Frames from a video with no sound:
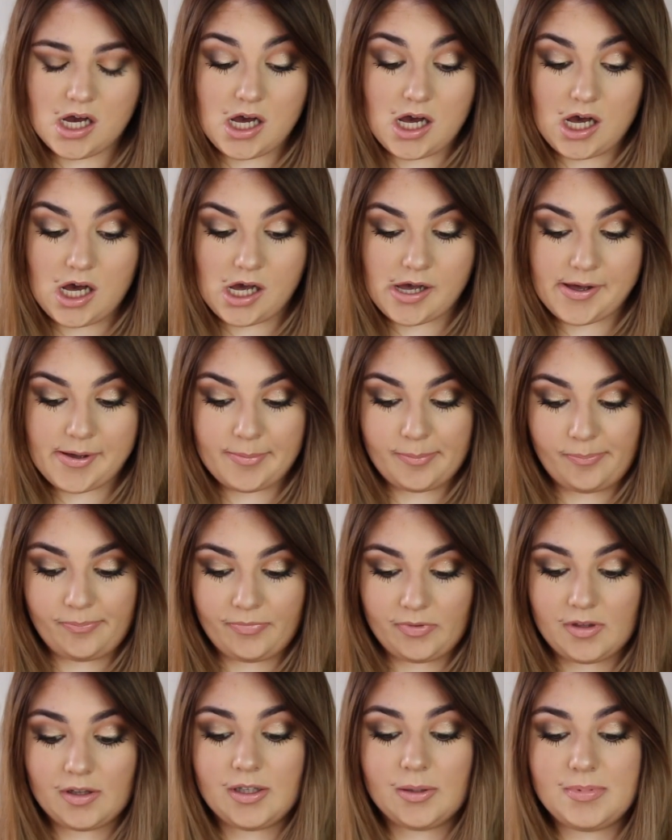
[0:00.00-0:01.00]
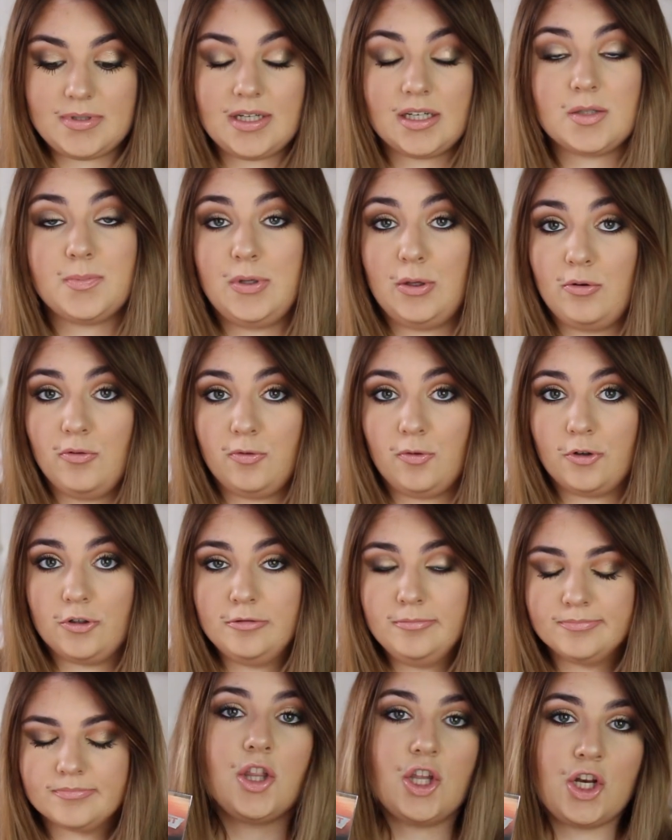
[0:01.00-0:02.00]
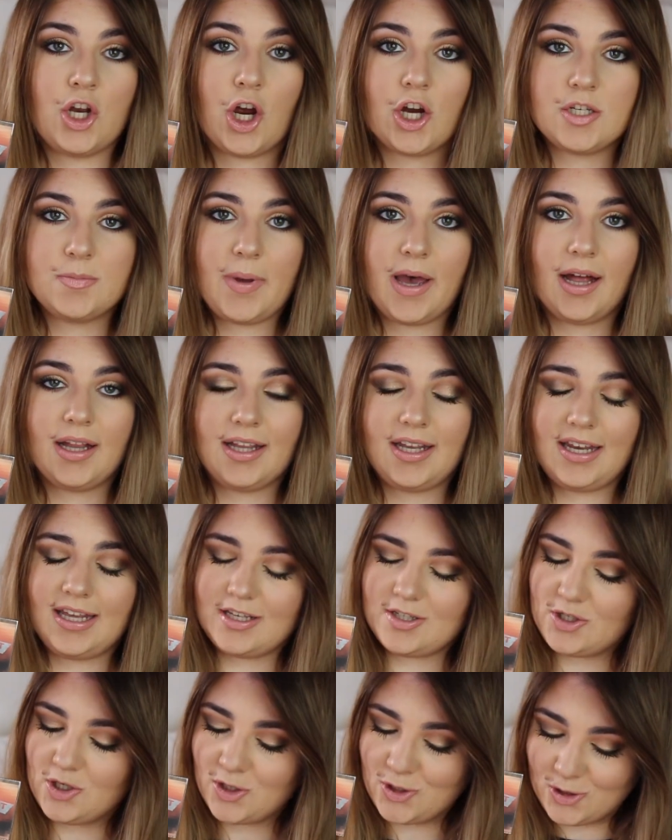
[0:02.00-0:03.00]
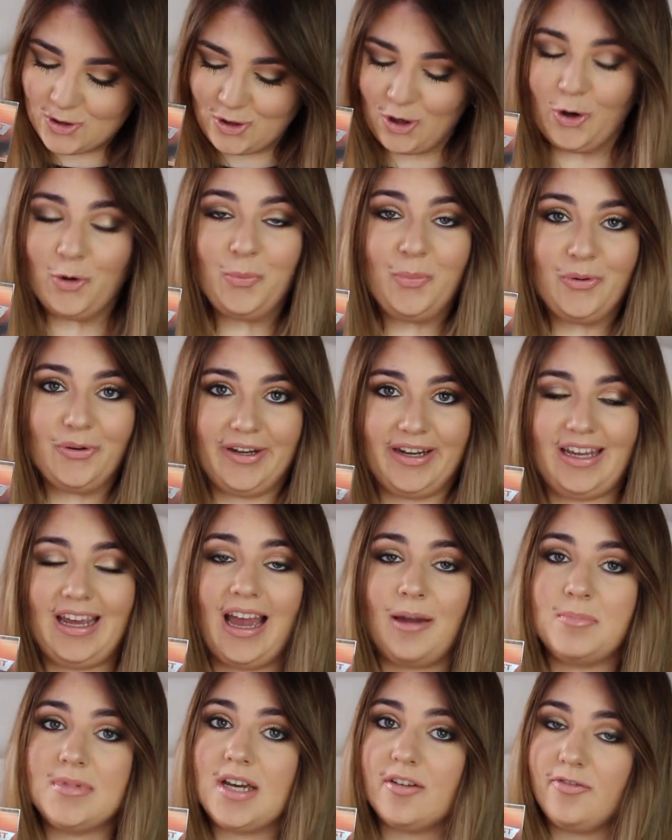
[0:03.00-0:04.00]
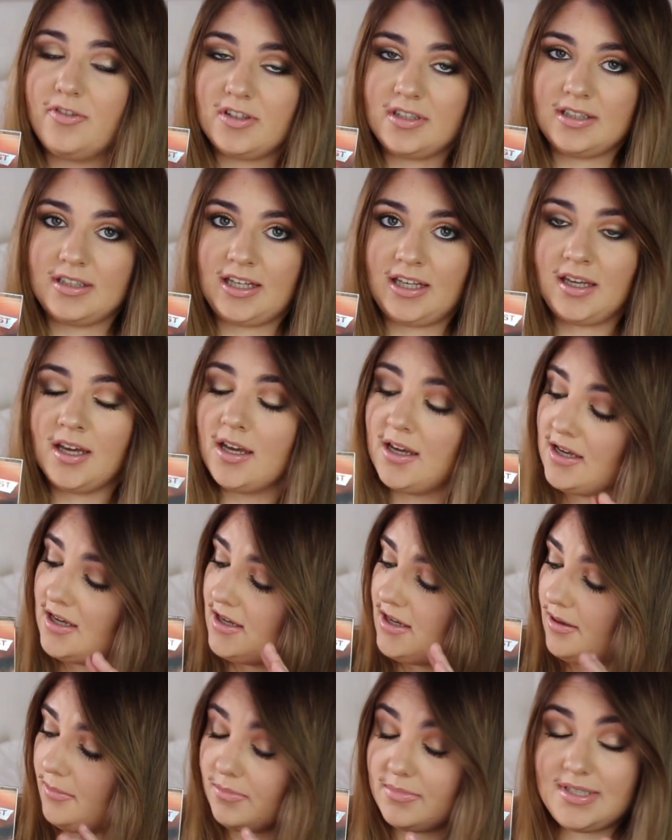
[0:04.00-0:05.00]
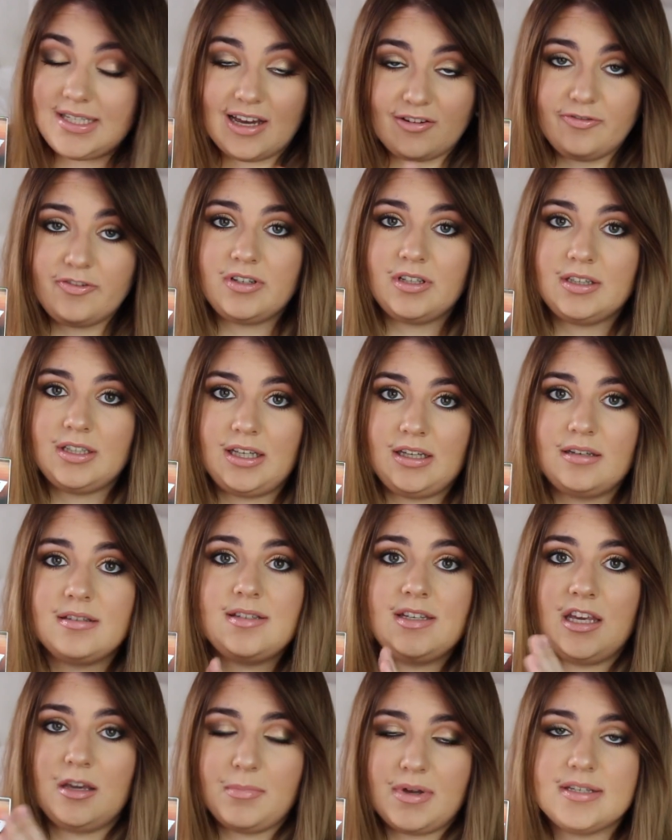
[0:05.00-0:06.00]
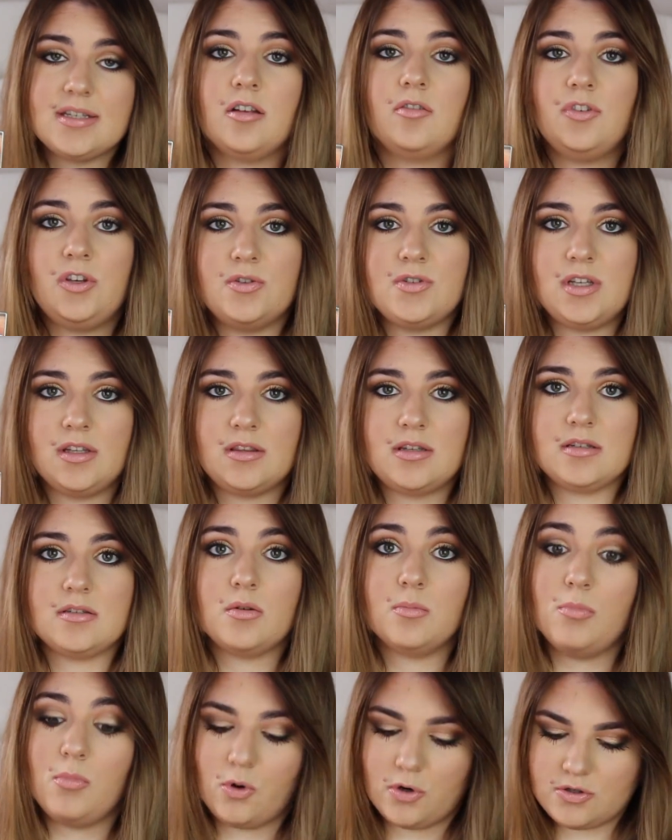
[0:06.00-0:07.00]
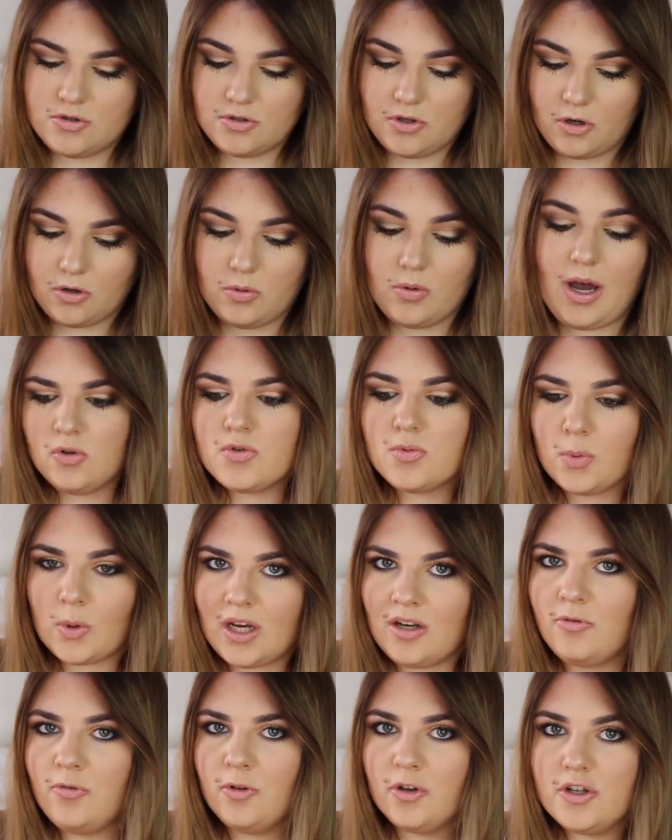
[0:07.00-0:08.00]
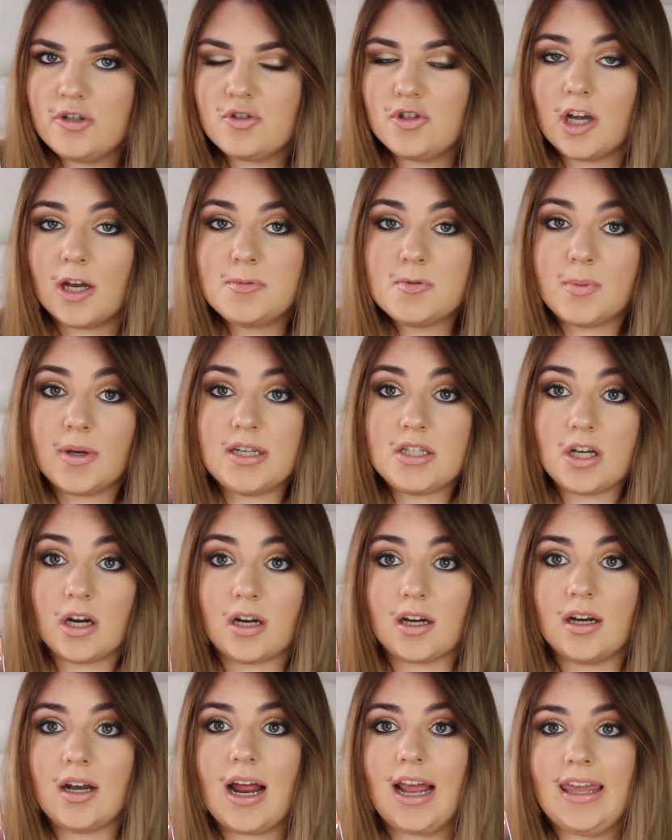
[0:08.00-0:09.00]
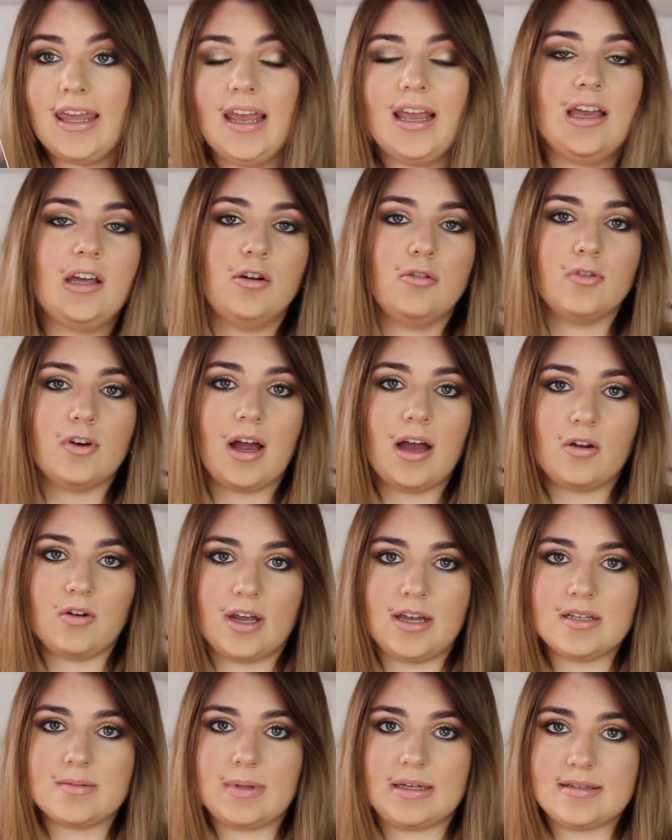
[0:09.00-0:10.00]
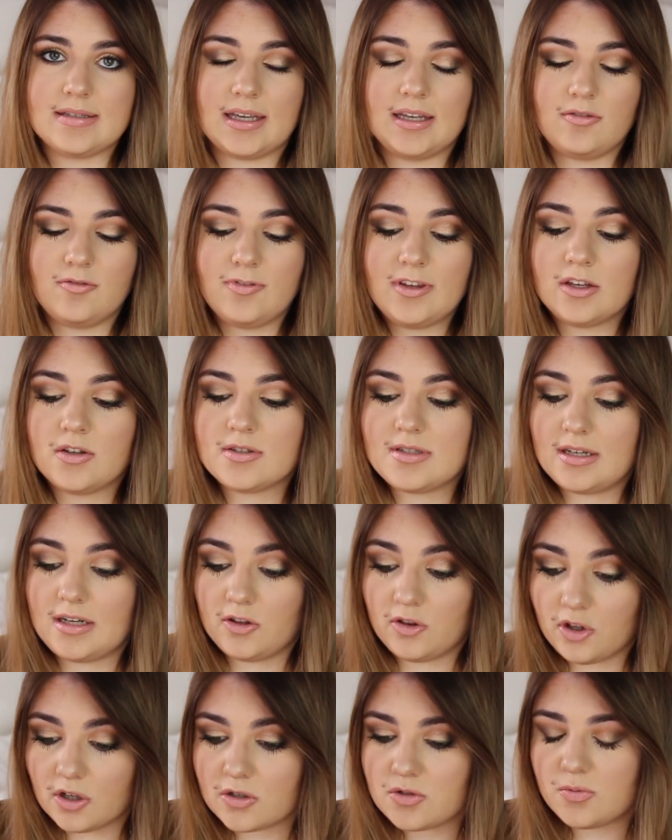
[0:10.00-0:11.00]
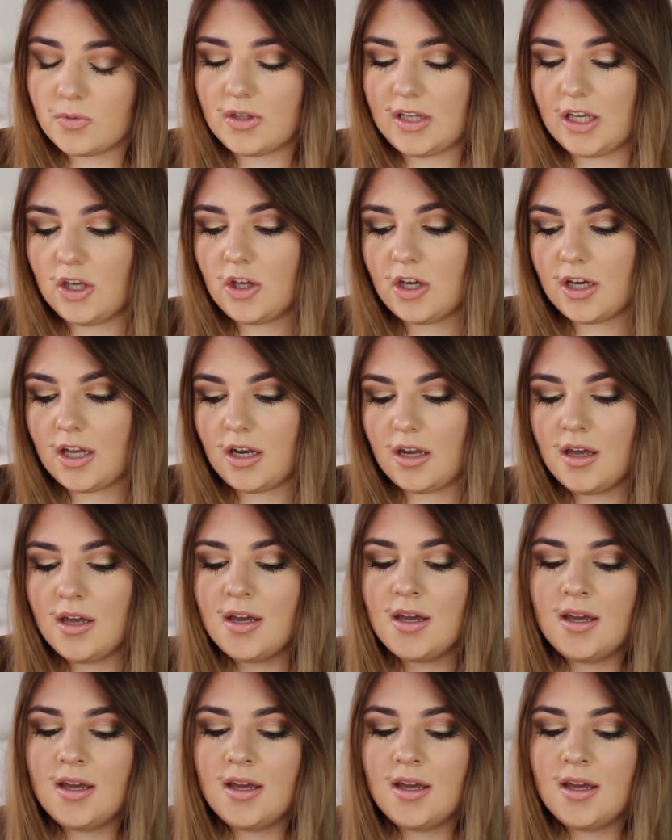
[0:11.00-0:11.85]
The lipstick's beautiful. The NARS palette is so pretty. I'm definitely seeing myself using this more so. Those Rainforest drops by Tarte, I can't get over how nice my skin feels, and it looks really good.